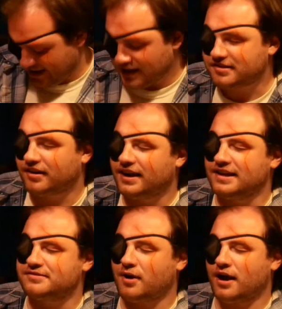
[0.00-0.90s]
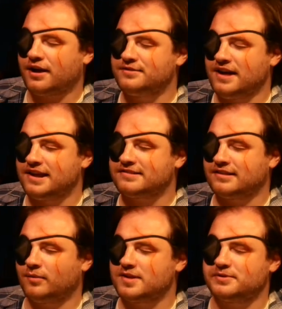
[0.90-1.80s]
Sorry, it's Rocco, Dennis,
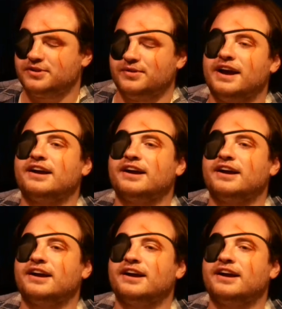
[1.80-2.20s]
Little One's Petunia.